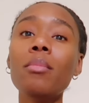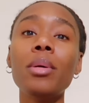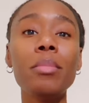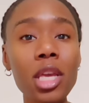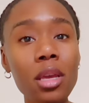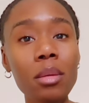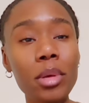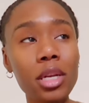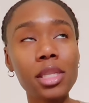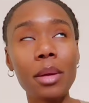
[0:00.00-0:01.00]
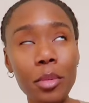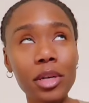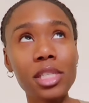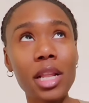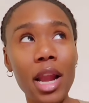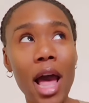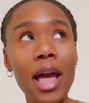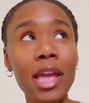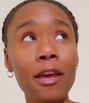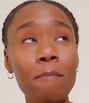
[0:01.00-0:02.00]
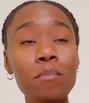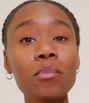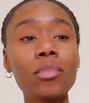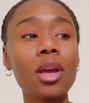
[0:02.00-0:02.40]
But me being the type of person that I am,